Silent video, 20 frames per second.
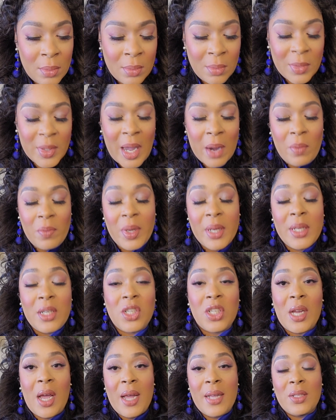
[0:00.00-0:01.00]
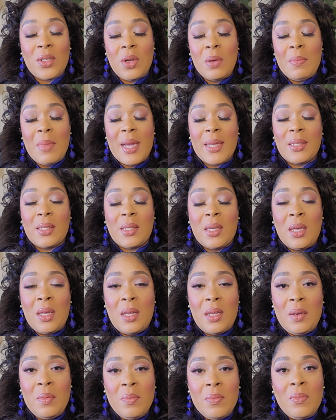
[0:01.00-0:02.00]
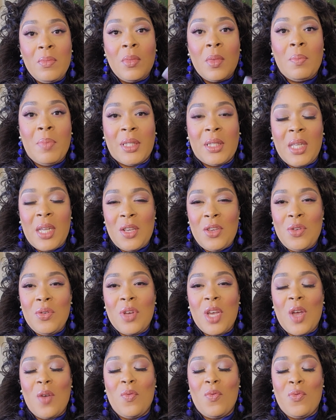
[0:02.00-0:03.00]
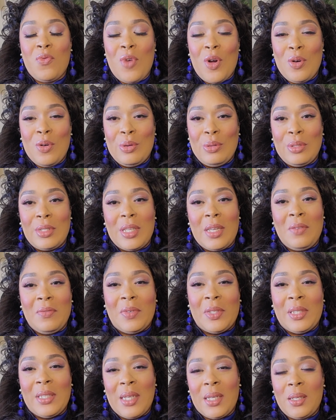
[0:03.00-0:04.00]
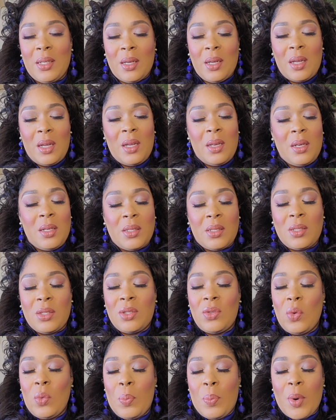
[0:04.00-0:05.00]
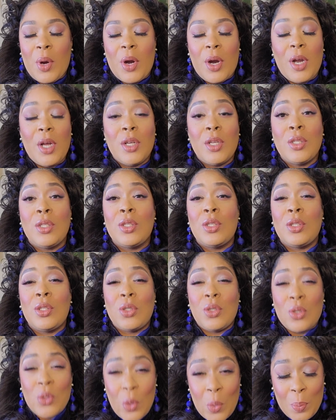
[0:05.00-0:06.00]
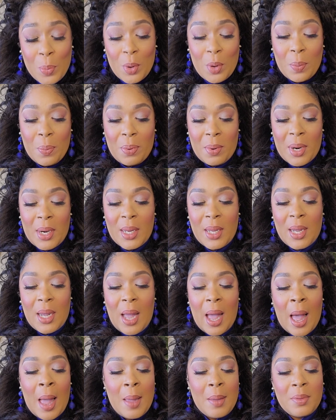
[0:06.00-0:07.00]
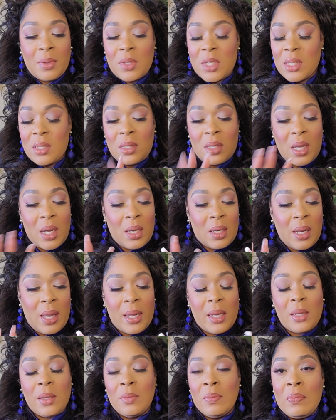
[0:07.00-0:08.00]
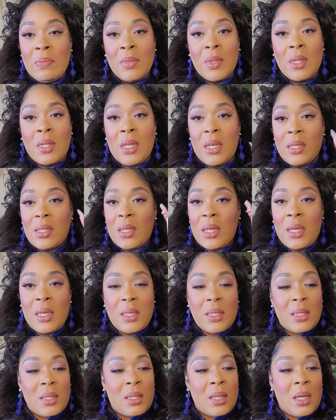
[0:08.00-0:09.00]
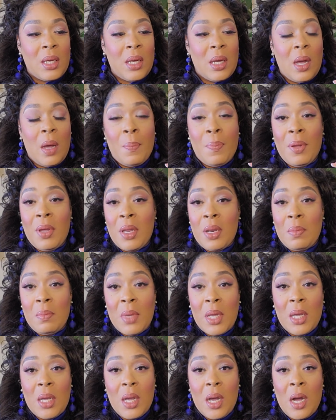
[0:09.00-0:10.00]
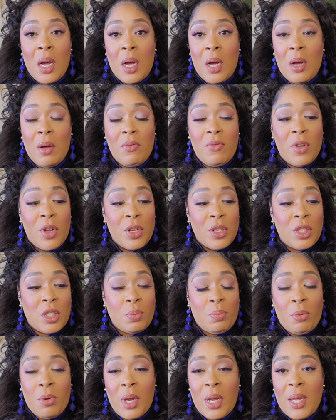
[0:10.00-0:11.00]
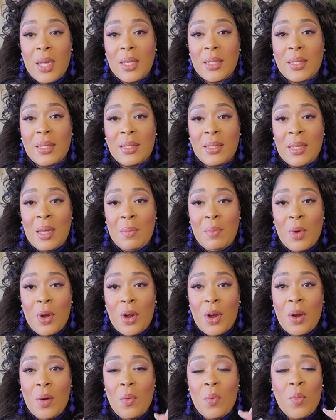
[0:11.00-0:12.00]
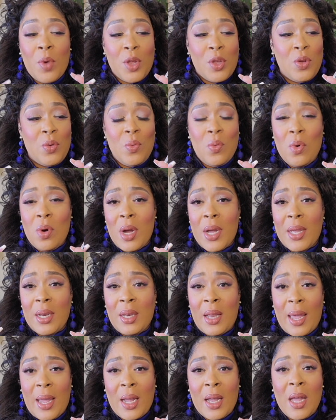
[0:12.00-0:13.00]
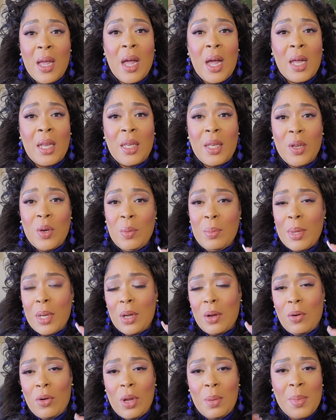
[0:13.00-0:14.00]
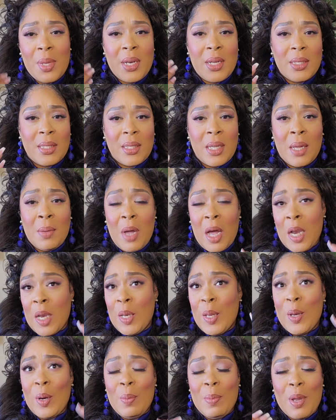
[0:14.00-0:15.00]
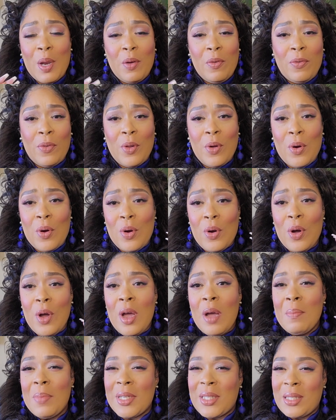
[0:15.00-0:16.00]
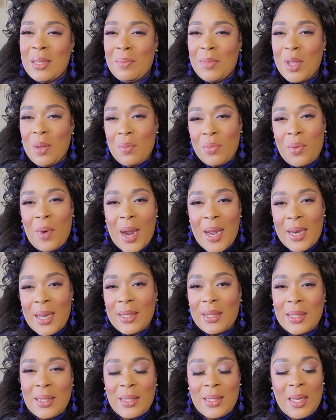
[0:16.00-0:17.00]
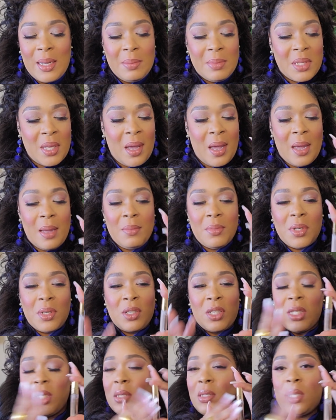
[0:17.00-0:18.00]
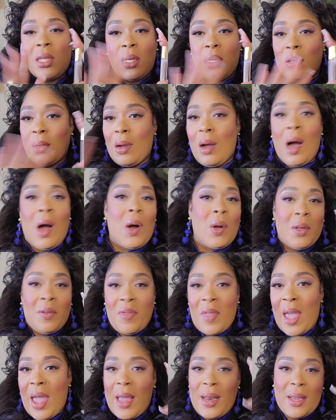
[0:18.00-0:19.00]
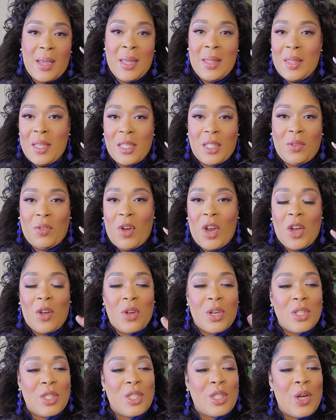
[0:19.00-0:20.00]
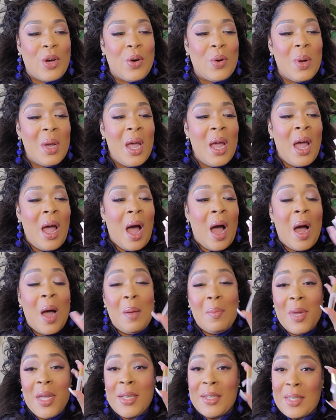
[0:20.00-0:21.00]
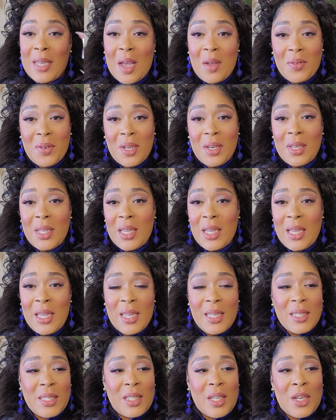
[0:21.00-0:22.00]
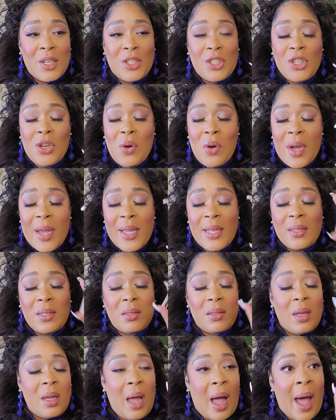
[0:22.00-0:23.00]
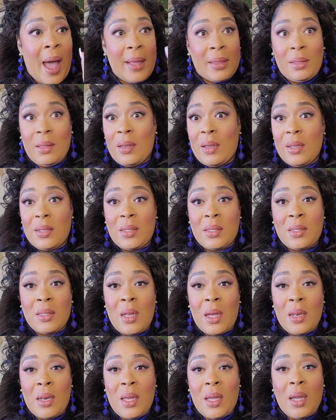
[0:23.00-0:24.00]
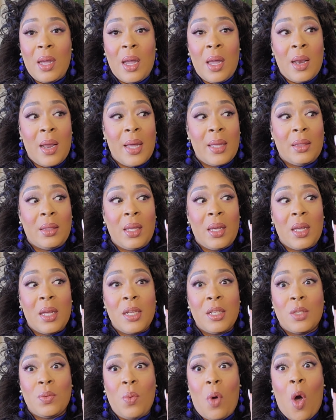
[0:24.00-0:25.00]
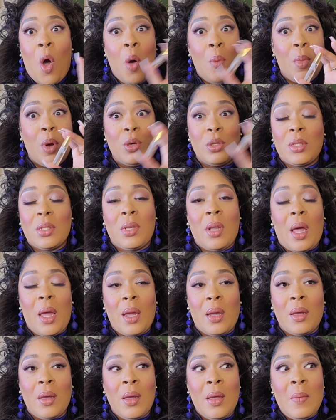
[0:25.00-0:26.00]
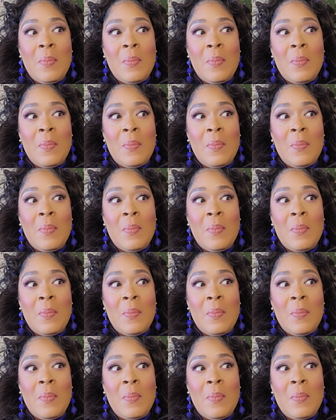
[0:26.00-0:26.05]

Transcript: that really shines on my skin, but then you get rose and vanilla, and it's super pretty. I just think like this is the epitome of spring, summer, when you want like a little bit of creaminess, a little bit of floral, but something bright at the same time. She did all of that in this fragrance. So it definitely is a choice. I think it's stunning, and I think it's almost like